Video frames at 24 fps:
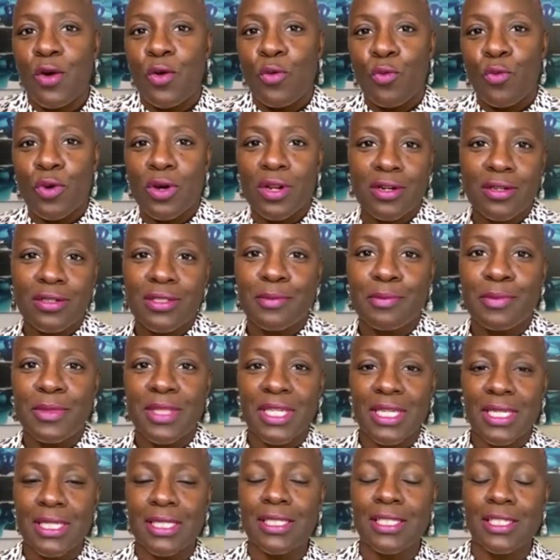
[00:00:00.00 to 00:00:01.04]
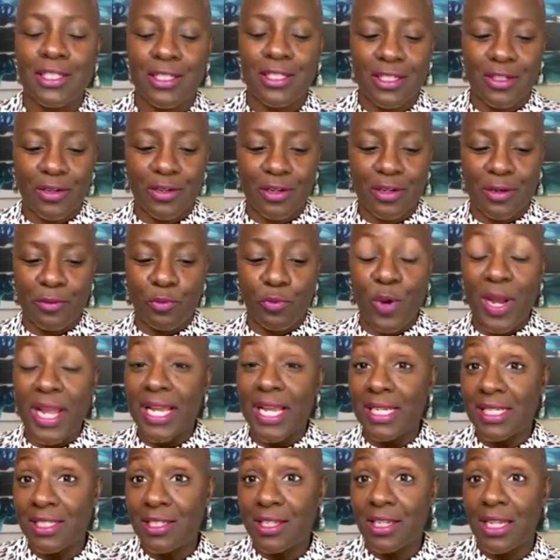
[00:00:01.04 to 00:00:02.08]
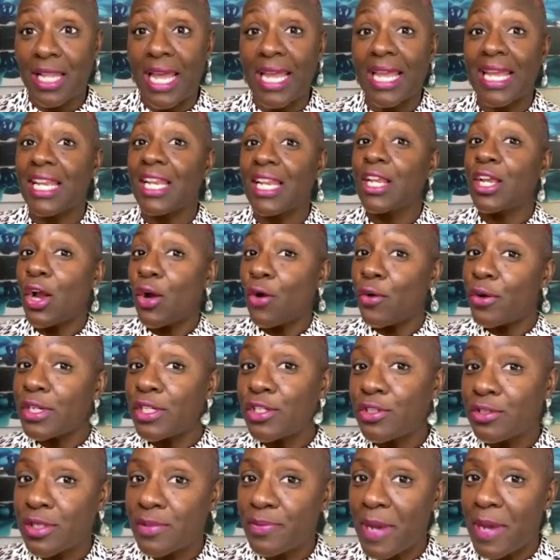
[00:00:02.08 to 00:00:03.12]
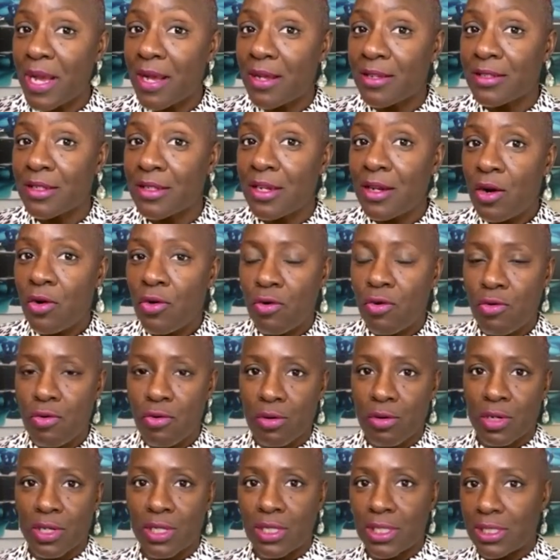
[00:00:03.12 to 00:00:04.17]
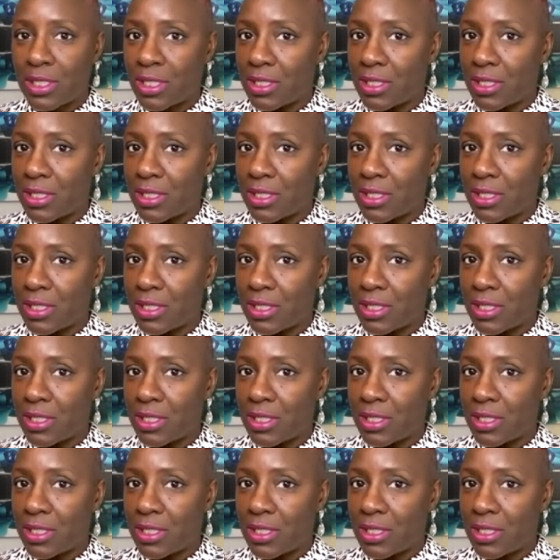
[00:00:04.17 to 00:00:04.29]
What are some things that um, ways to like encourage your spouse, or mm-hmm.